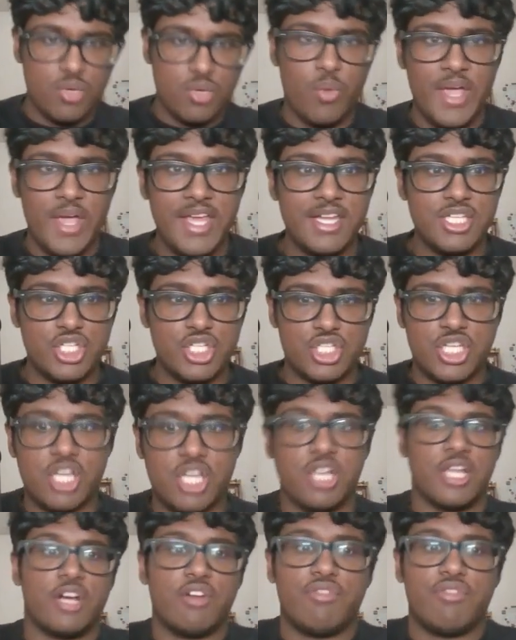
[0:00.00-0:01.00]
way to just
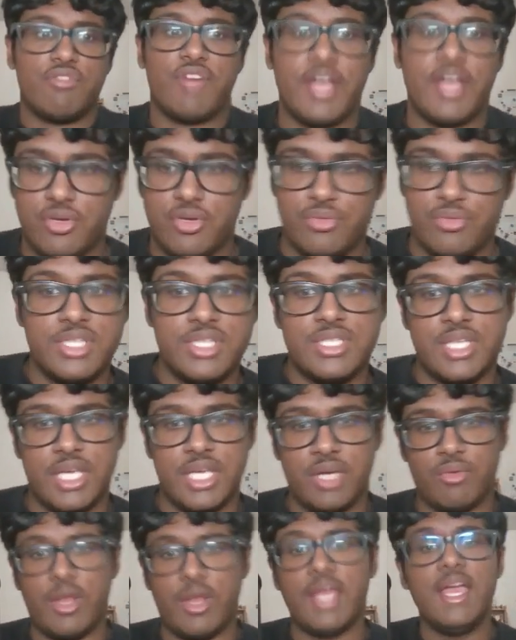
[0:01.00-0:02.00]
clarify your
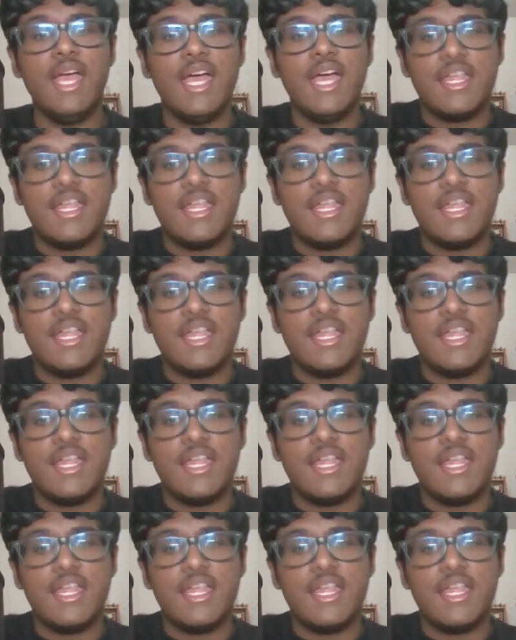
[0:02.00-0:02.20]
reasoning, right?